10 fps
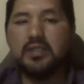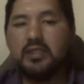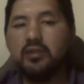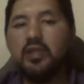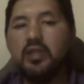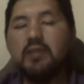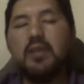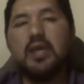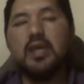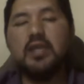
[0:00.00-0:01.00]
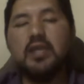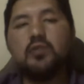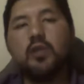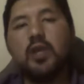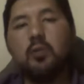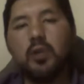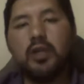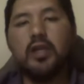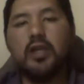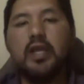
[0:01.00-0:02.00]
The synonym is when a
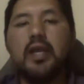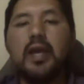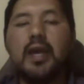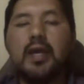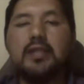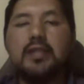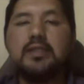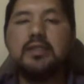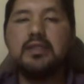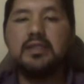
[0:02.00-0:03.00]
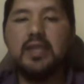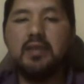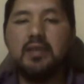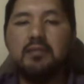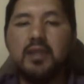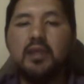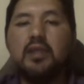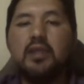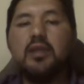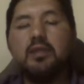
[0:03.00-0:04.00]
word has the same
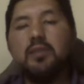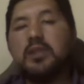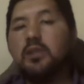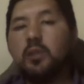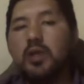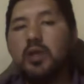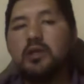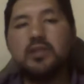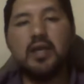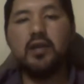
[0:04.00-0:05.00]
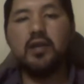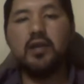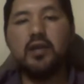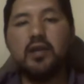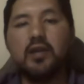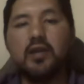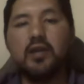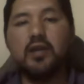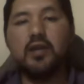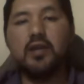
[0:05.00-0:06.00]
meaning, but the words are
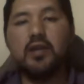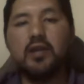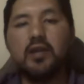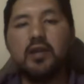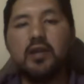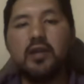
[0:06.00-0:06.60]
completely different.